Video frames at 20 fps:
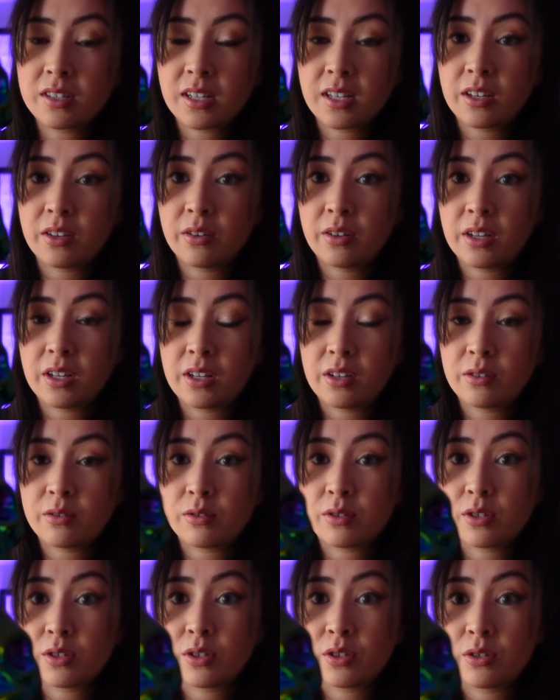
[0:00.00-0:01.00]
that you can
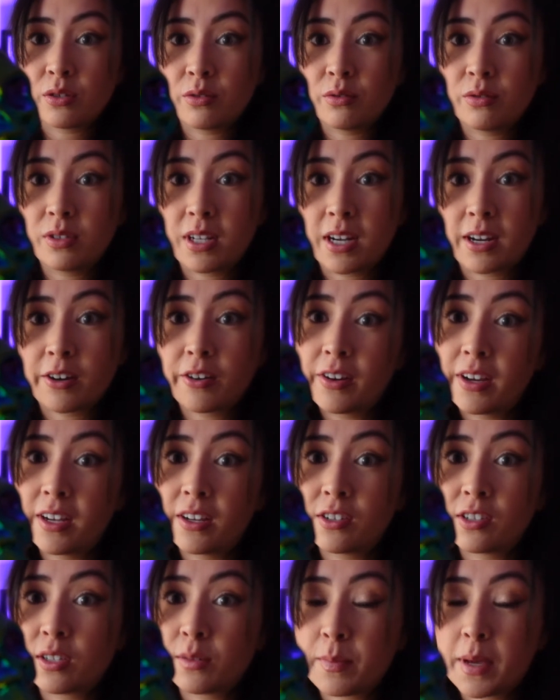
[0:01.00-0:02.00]
use to decorate
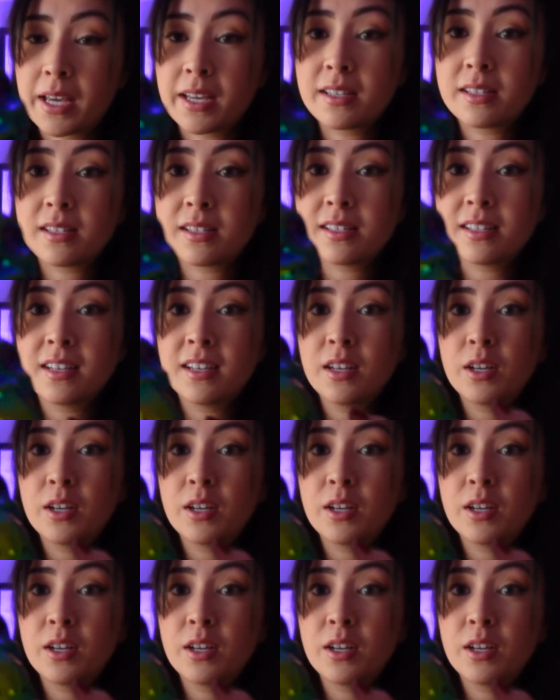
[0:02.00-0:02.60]
your space.